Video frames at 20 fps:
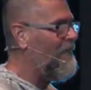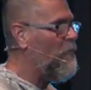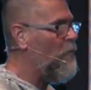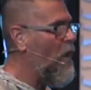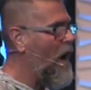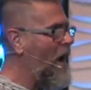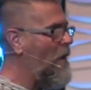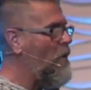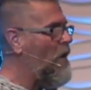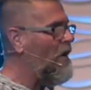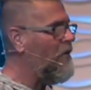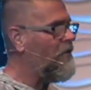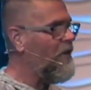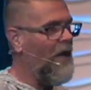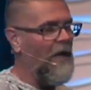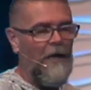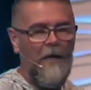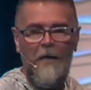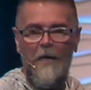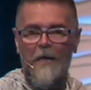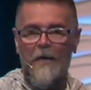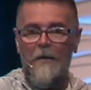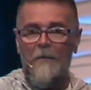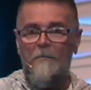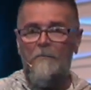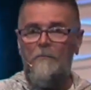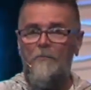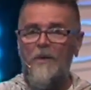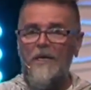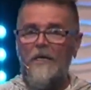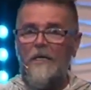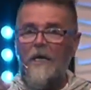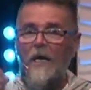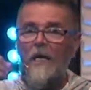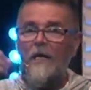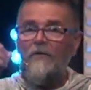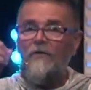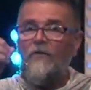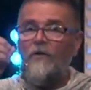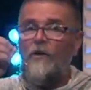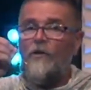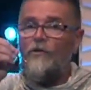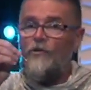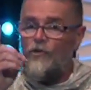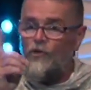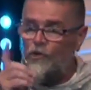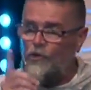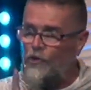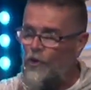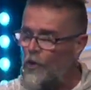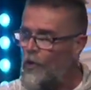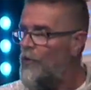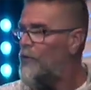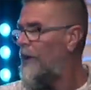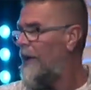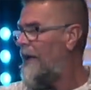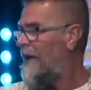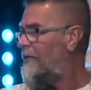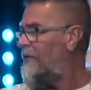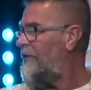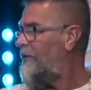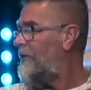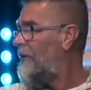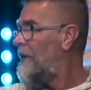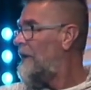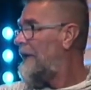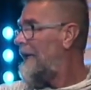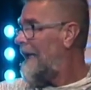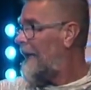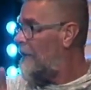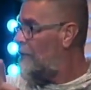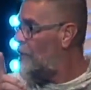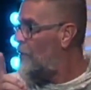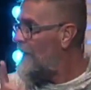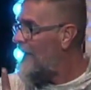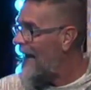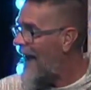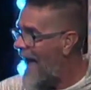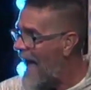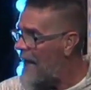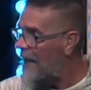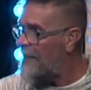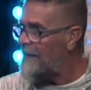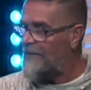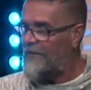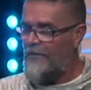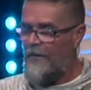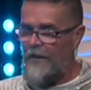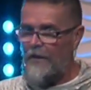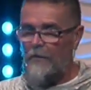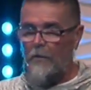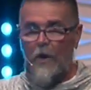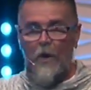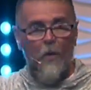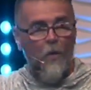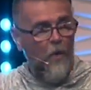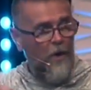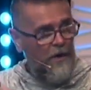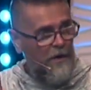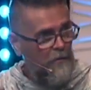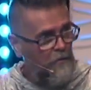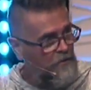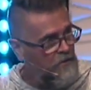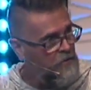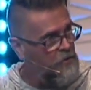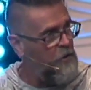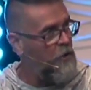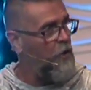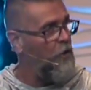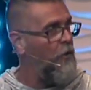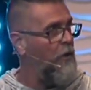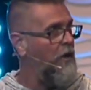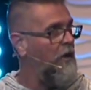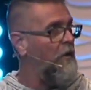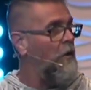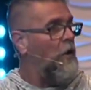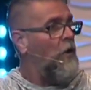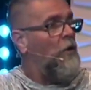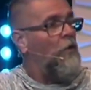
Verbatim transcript: Why was that? Because Judas, in reality, what he was doing